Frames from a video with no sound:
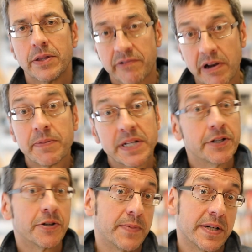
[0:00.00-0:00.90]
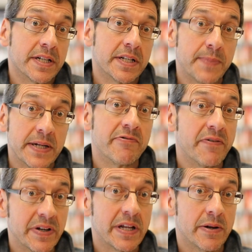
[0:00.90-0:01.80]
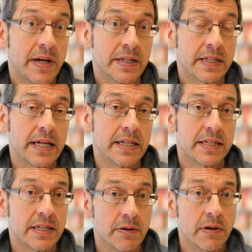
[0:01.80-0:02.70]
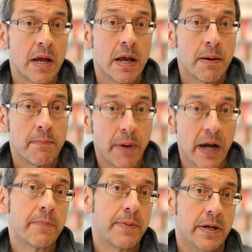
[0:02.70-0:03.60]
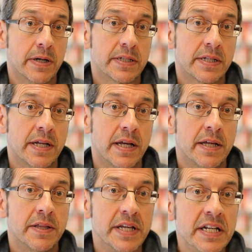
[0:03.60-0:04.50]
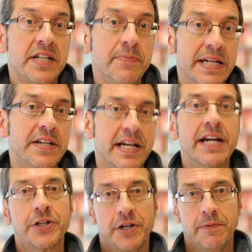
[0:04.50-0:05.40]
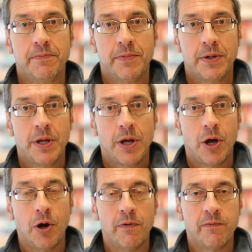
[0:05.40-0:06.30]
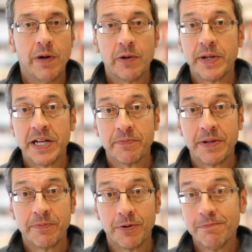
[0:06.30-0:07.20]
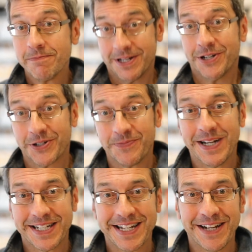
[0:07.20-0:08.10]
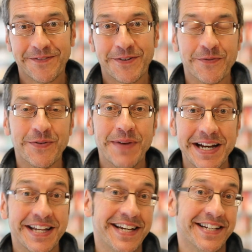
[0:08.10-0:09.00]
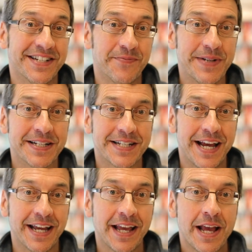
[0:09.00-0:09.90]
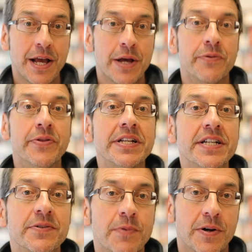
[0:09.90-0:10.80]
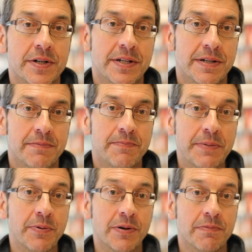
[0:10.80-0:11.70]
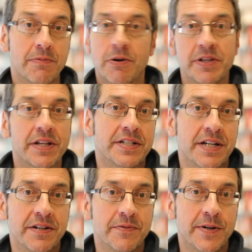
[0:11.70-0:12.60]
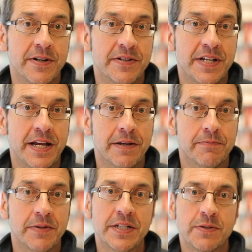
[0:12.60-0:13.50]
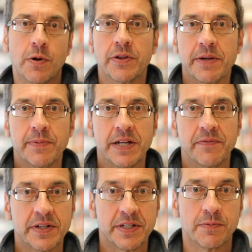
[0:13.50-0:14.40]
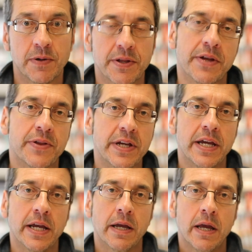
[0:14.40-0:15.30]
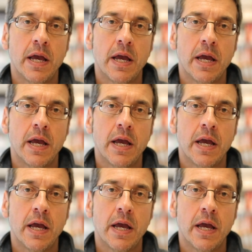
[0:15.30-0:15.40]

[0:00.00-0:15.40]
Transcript: The great potential participatory video has is to bypass the intermediation of well-meaning people, such as myself, who for many years have been saying, this is what people on the other side of the world are saying. This is what they believe, this is what they're thinking.